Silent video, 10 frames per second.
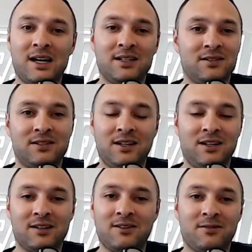
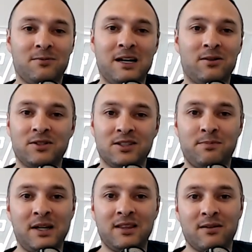Argentina could well just
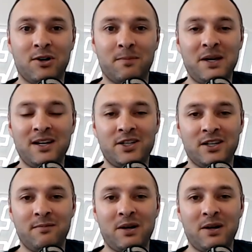beat them on passion.